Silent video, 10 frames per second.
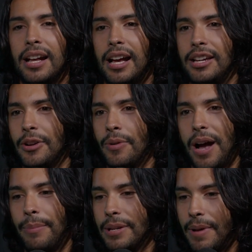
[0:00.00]

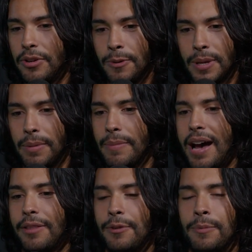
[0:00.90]
How many bedrooms? How many
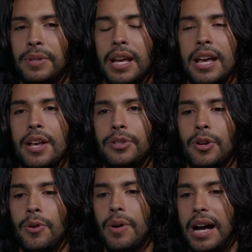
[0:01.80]
bathrooms?
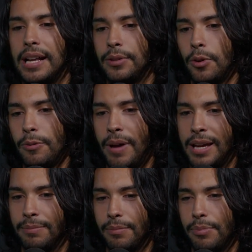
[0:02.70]
So I told
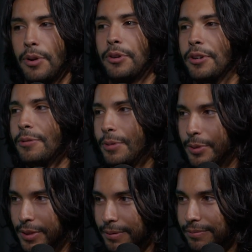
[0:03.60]
my broker,
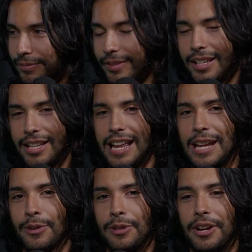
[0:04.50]
which was
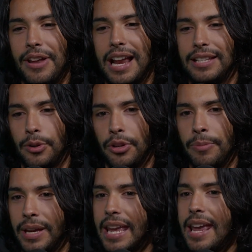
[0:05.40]
Angel, and I told
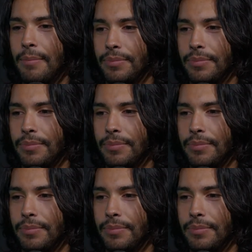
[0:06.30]
him hey, I'm